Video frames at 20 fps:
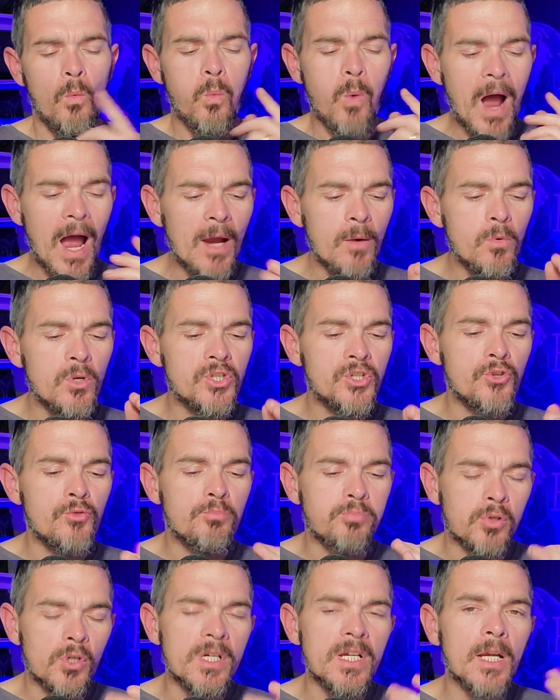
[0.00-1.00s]
Why would you
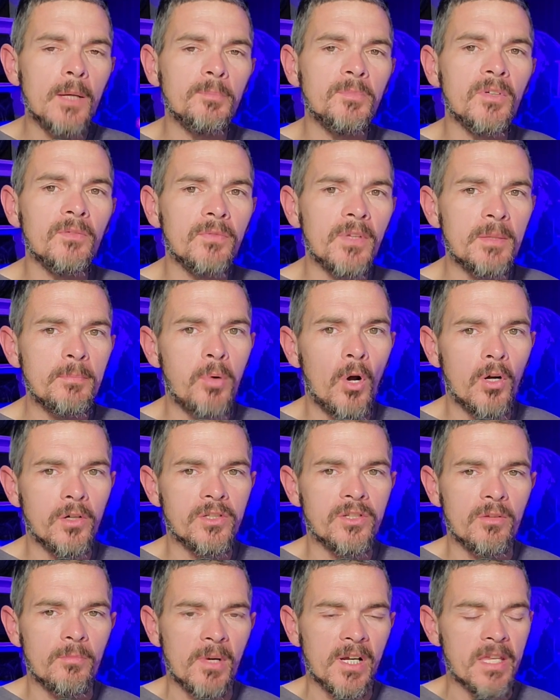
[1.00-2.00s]
preemptively
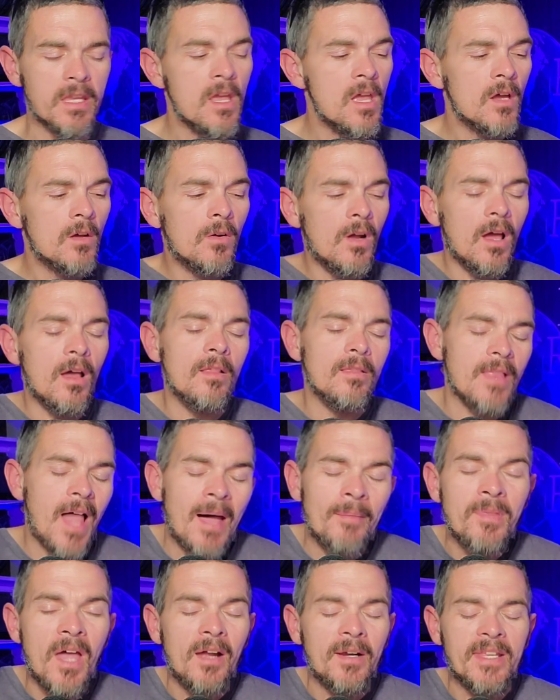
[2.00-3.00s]
pardon somebody? Well,
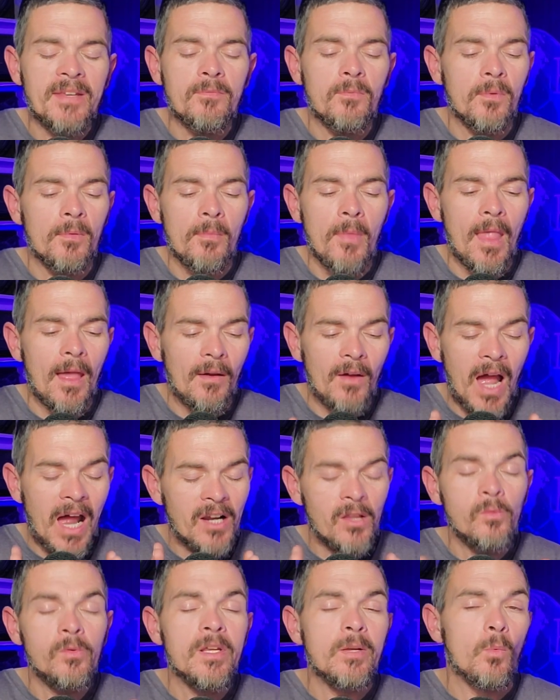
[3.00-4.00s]
I don't
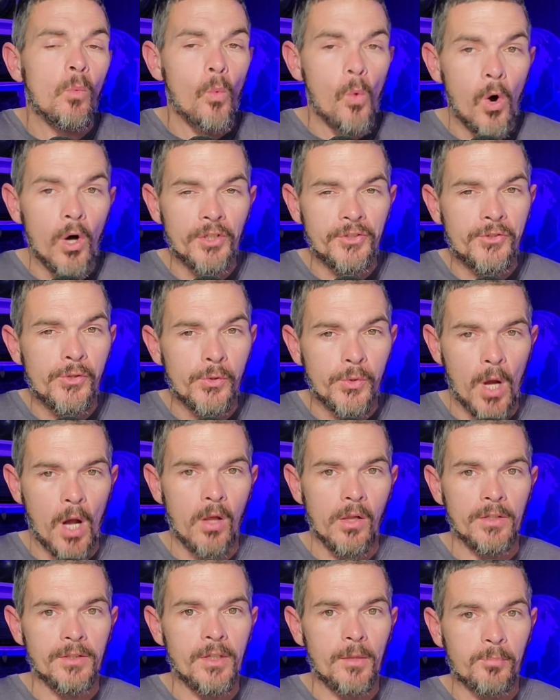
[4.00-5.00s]
even want to
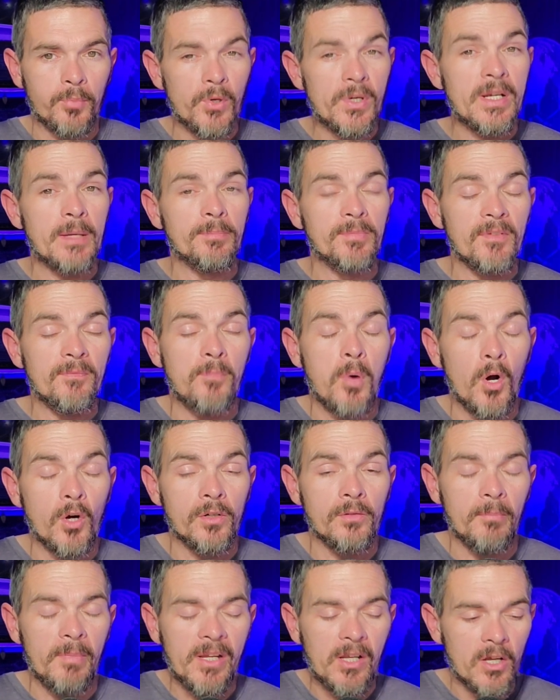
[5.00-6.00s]
call it a preemptive
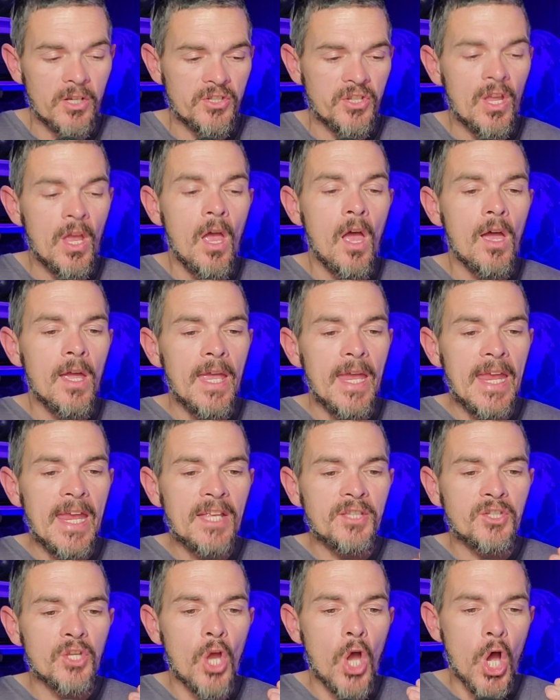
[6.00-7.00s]
pardon, because
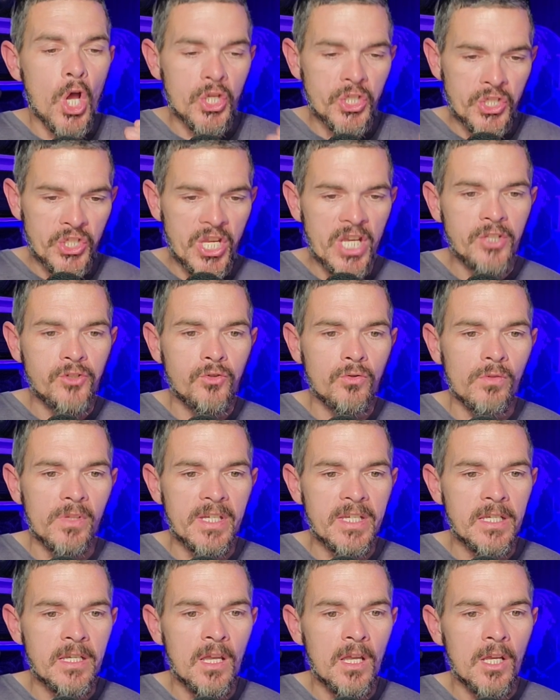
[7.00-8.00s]
it's
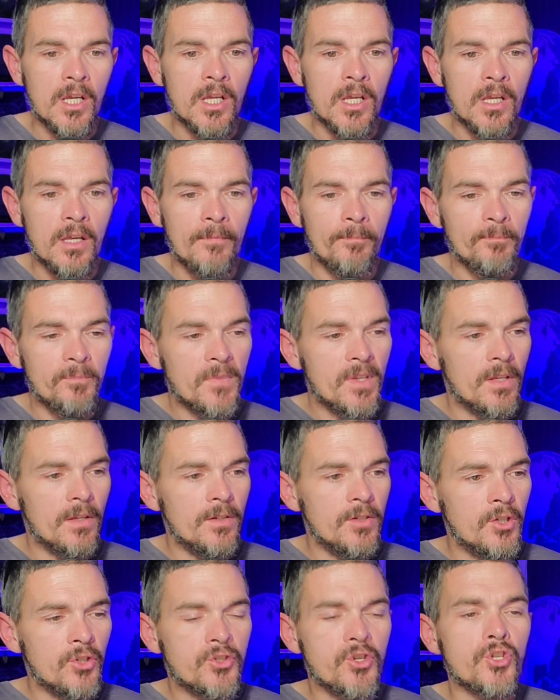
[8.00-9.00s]
essentially,
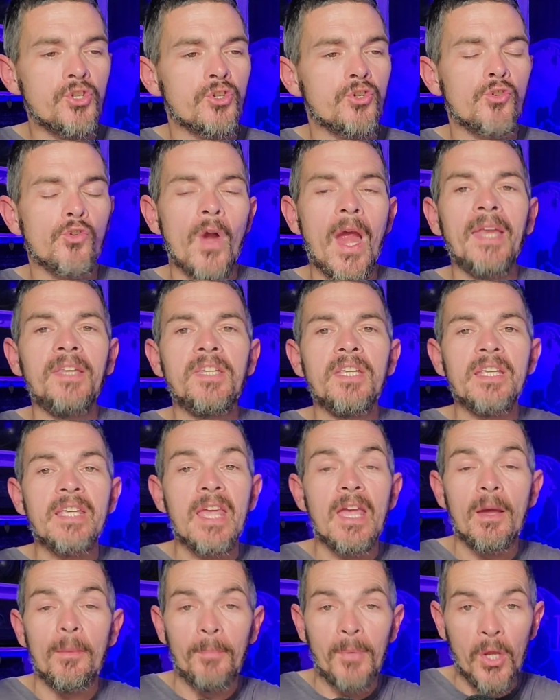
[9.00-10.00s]
you're just granting
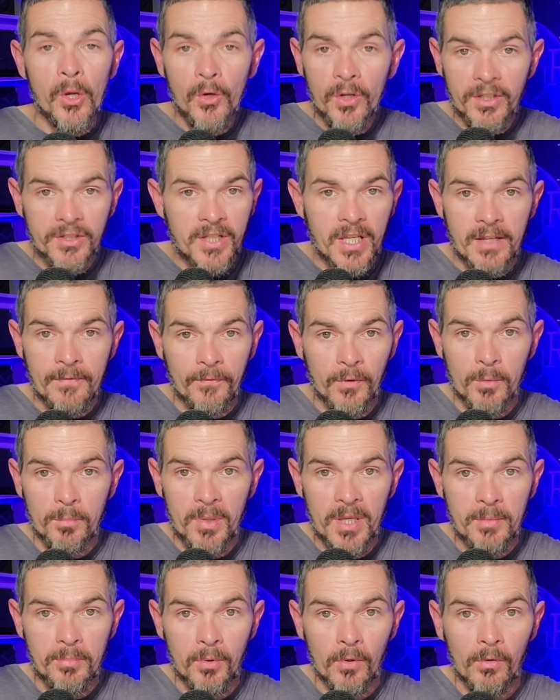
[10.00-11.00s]
immunity for
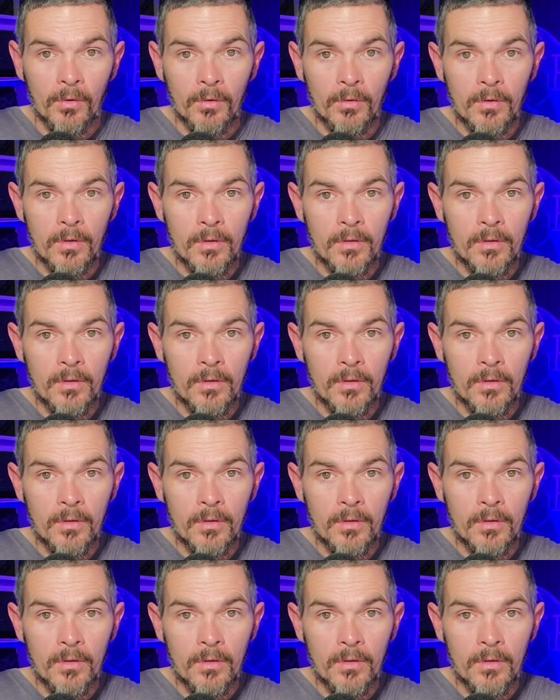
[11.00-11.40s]
people.